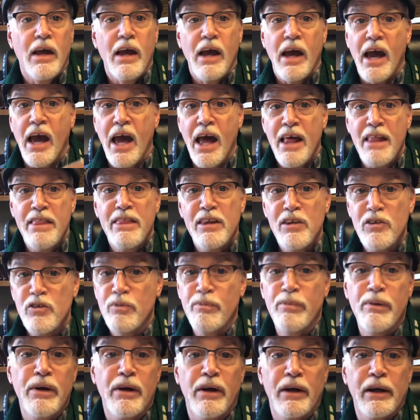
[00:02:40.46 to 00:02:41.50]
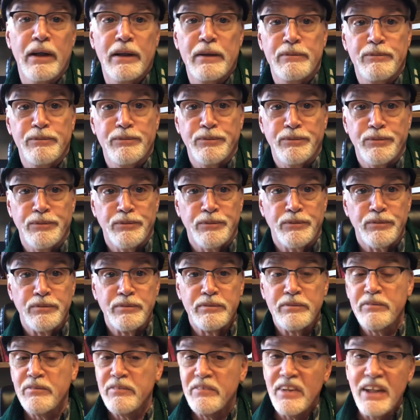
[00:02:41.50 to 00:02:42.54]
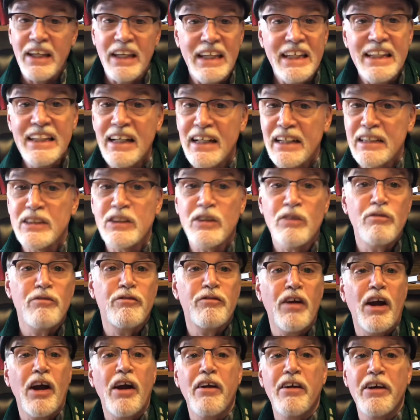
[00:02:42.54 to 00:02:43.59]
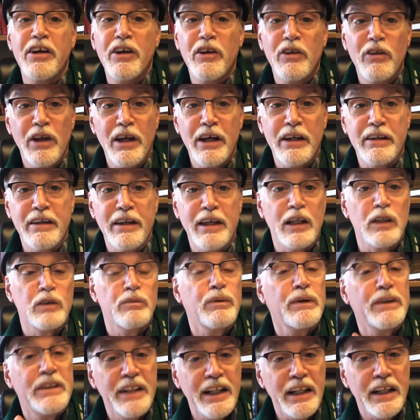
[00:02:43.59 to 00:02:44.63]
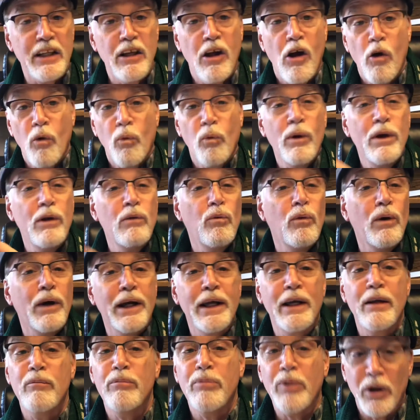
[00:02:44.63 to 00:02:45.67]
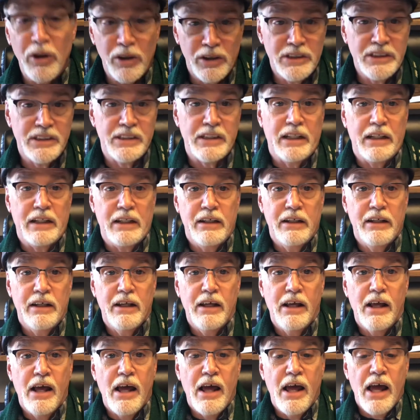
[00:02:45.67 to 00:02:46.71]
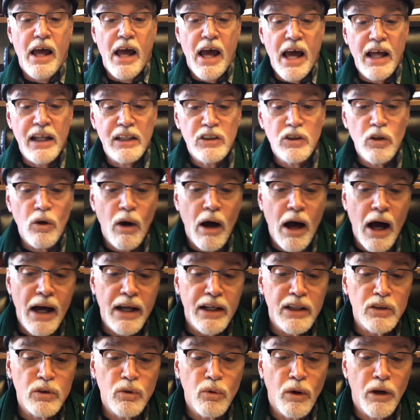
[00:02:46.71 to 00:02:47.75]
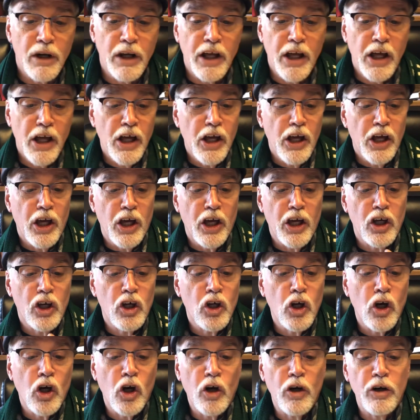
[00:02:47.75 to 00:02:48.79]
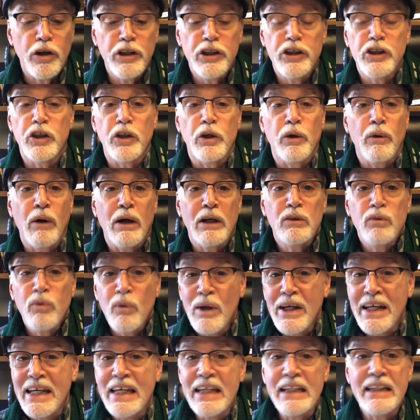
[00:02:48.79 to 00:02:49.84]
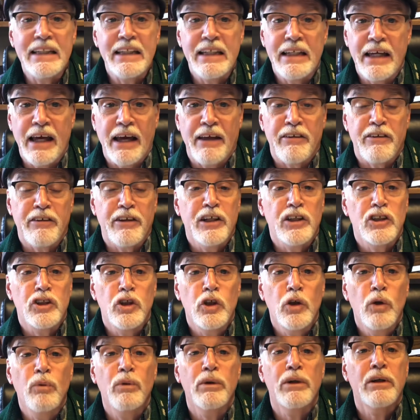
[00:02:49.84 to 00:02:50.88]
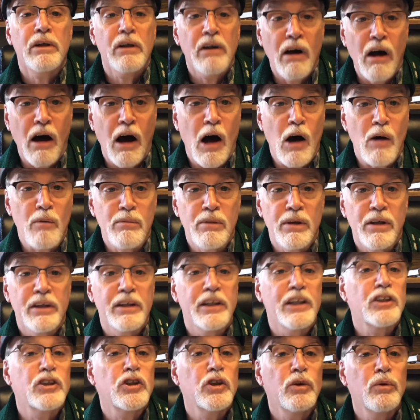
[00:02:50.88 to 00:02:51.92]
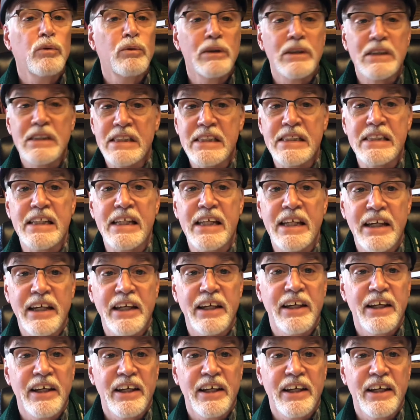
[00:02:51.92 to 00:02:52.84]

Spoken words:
and the spirit, he does some very unique things, particularly when we're in person. And so I just want to encourage you as we get together that you would come, that you would seek